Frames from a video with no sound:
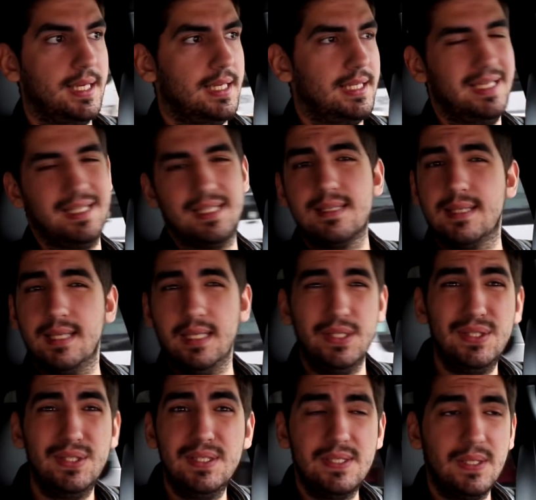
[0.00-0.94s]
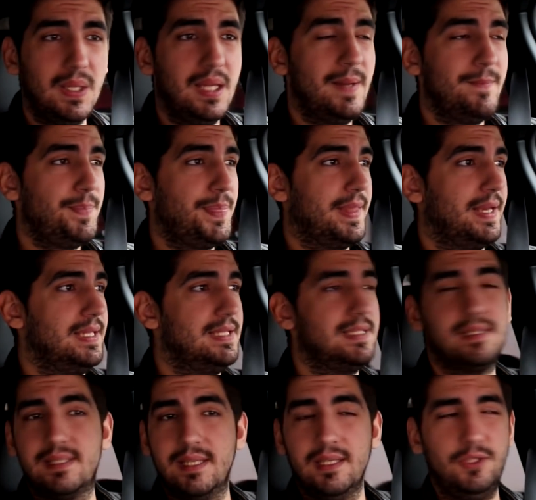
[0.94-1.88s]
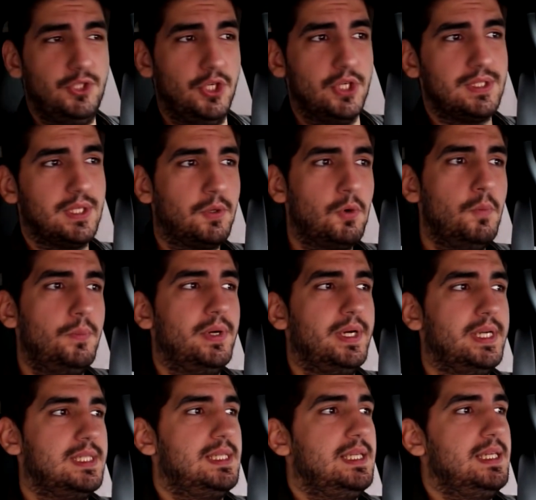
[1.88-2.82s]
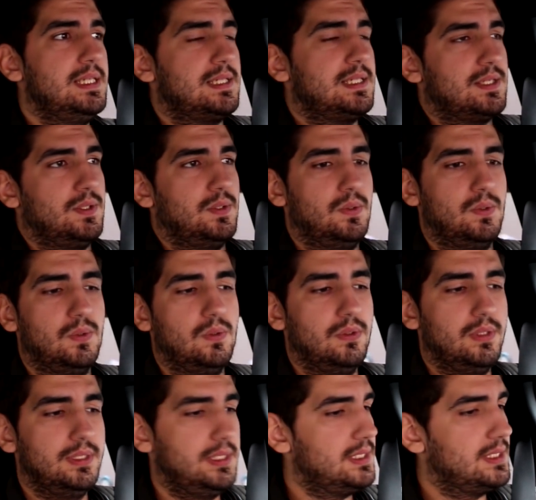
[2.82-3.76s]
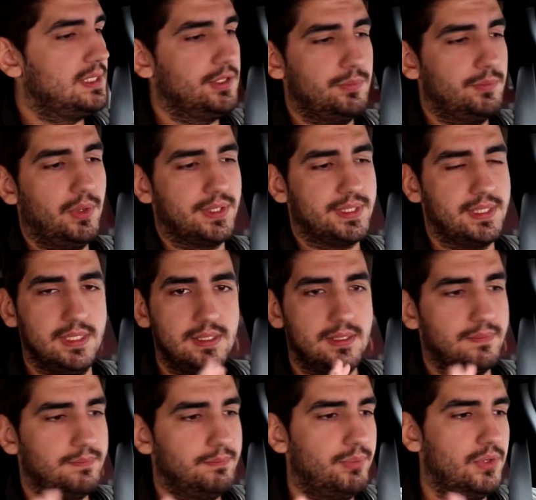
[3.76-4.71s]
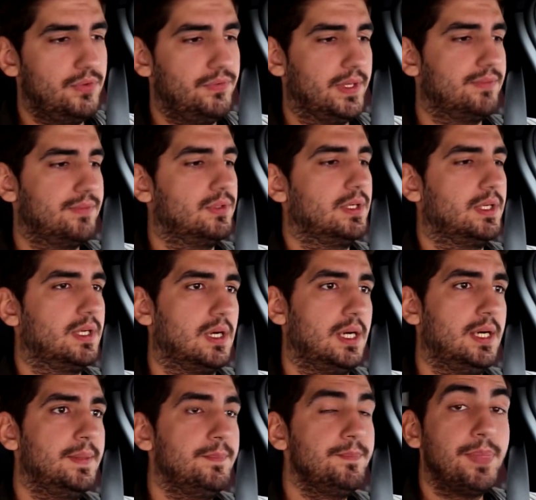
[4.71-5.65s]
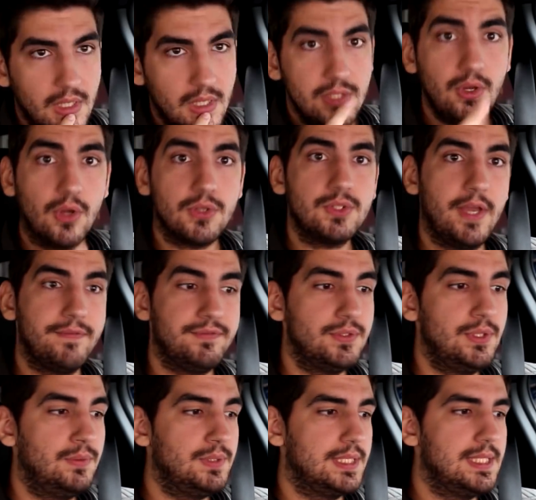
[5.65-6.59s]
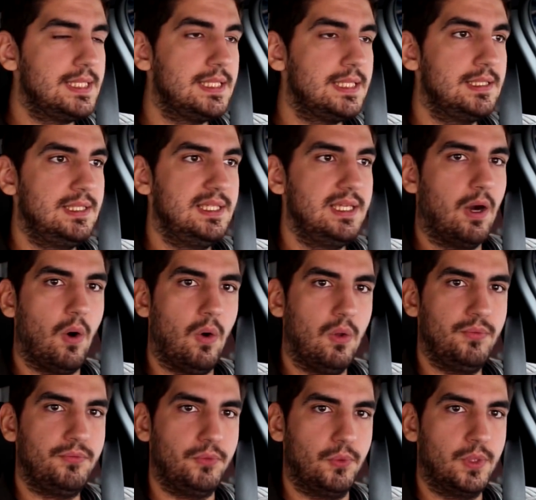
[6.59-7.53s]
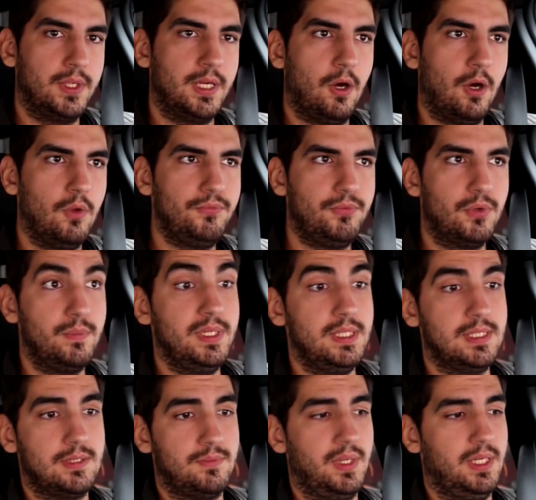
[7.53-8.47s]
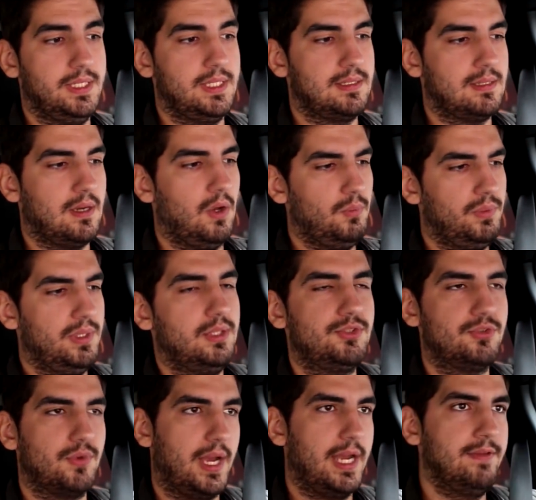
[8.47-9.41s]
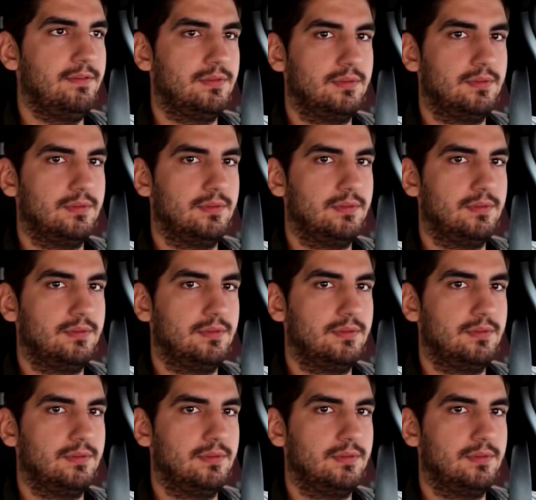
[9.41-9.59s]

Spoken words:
it's still a diesel, it's still just a Cooper SD, so this gearbox is perfect for the car. You also have to know that this is the All4. All4 means, well, it's all-wheel drive